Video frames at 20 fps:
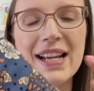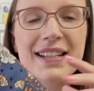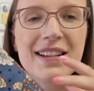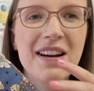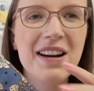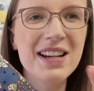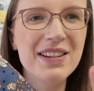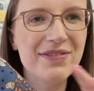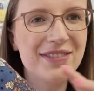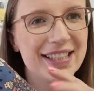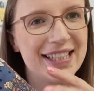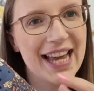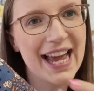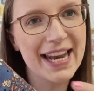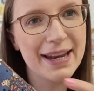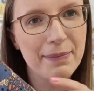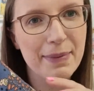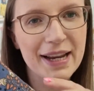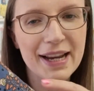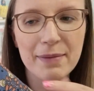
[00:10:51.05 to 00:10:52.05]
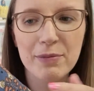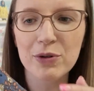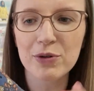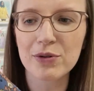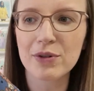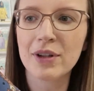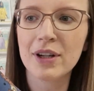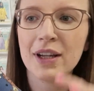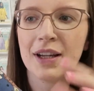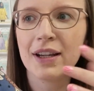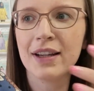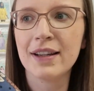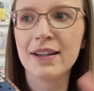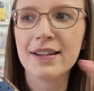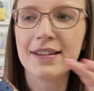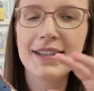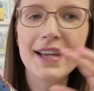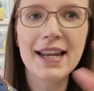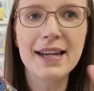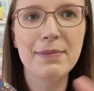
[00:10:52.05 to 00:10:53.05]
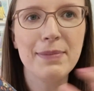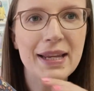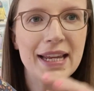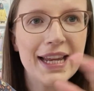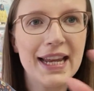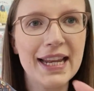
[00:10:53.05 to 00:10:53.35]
It's kind of denim-y